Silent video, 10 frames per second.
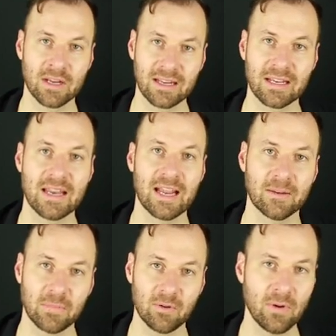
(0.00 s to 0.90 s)

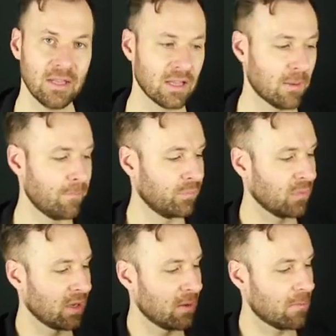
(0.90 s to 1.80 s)
connect between
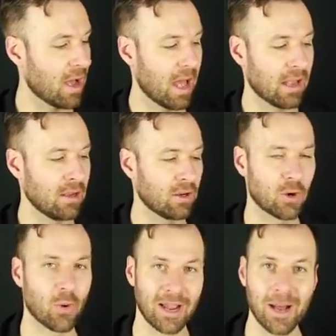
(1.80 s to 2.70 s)
them by
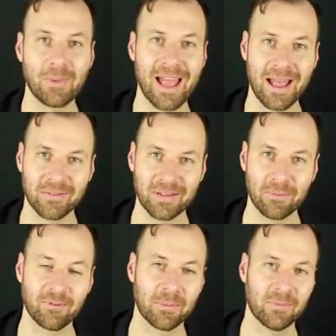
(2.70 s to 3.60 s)
going up a half
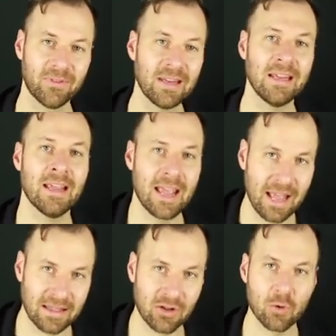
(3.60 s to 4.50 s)
step from C
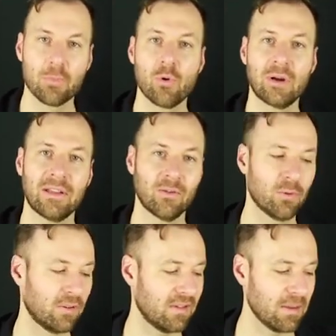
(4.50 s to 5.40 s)
and then you're pointing
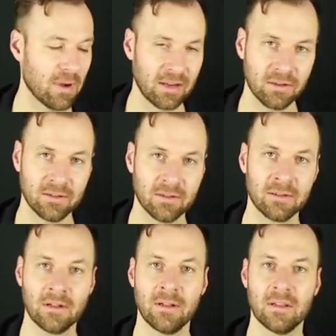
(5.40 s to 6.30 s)
towards D minor,
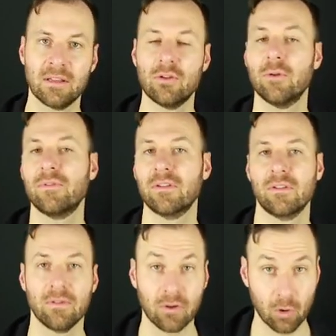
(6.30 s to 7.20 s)
then you have just
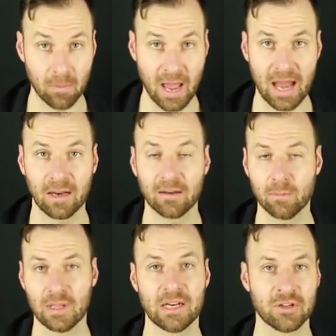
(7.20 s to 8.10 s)
used a chromatic
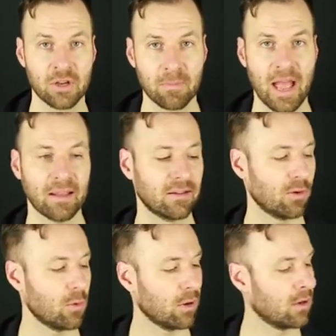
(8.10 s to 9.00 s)
diminished passing
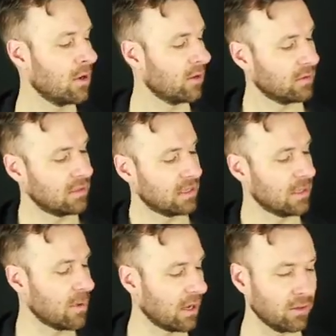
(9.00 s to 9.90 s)
chord.
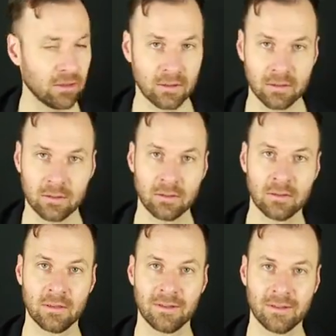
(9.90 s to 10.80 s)
D minor
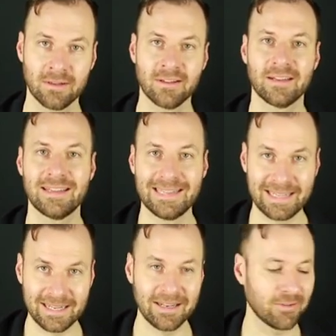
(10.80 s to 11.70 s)

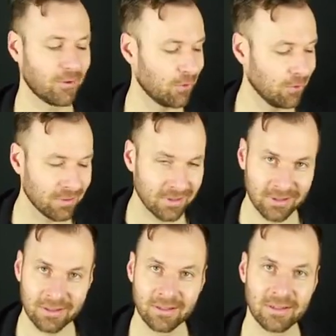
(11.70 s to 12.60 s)
leading to
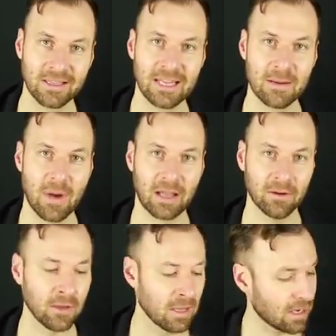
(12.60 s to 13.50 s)
E
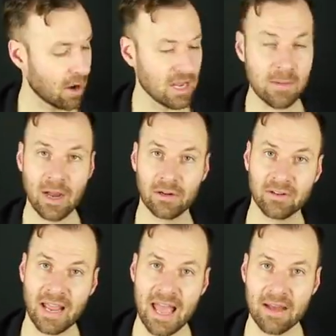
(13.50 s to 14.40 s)
minor. Now E minor
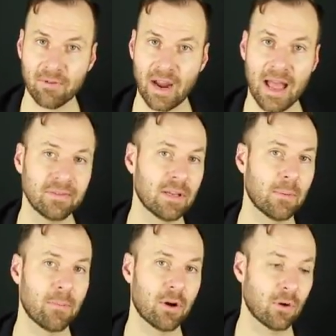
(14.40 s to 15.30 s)
to F are half step
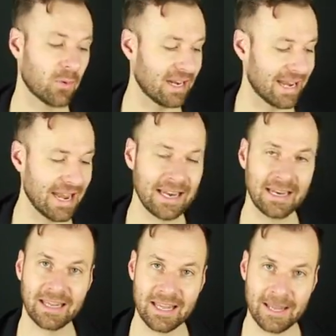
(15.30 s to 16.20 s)
apart already in
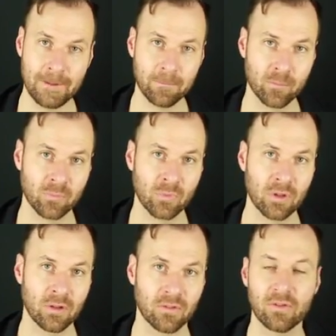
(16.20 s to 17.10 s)
the key.
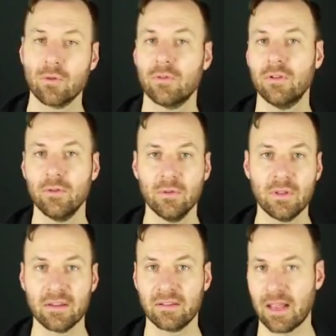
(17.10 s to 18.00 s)
So to do
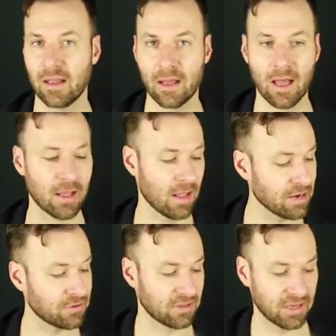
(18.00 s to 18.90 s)
this
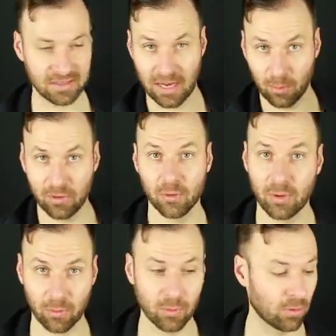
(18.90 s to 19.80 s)
exercise that I would do
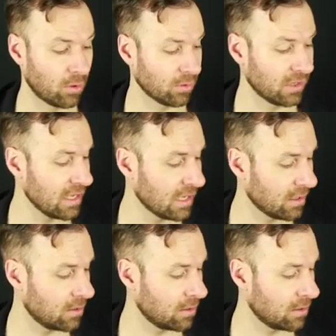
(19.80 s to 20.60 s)
it through a whole key,